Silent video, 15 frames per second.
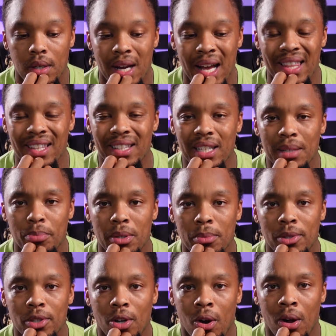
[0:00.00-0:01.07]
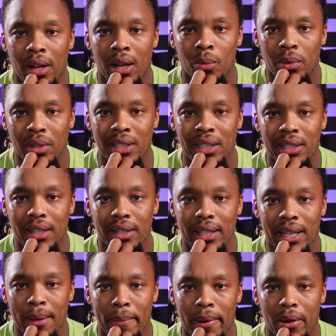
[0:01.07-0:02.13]
I think that's pretty much all I really need to
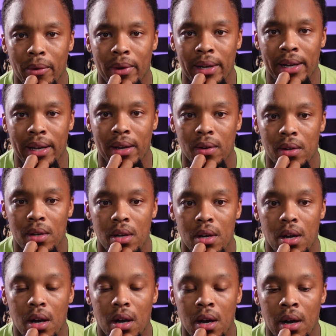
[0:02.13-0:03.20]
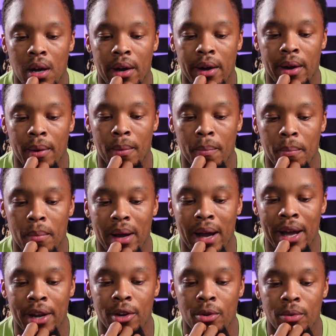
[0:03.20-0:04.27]
think about right now.
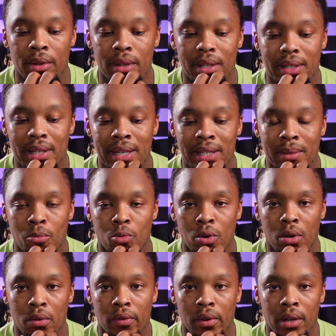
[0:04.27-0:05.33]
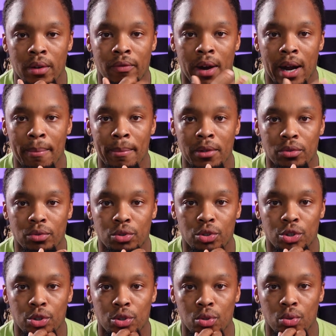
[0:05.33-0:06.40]
I know that this isn't more of an environmental
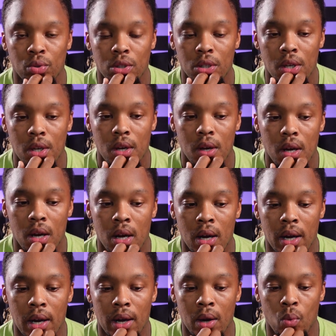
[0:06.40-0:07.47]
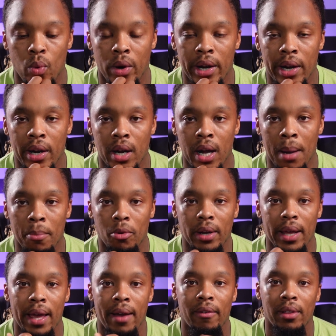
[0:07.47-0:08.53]
shoot where I'm going to
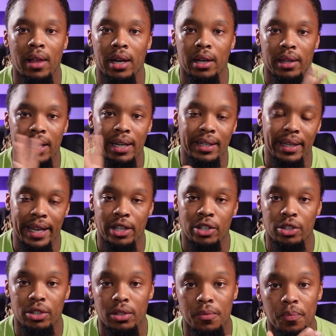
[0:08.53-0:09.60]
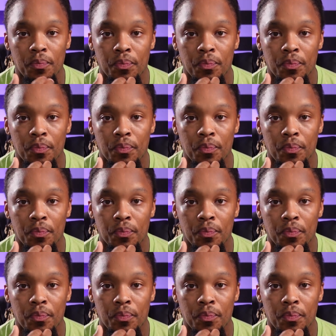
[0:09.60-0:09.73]
have a lot of like nature,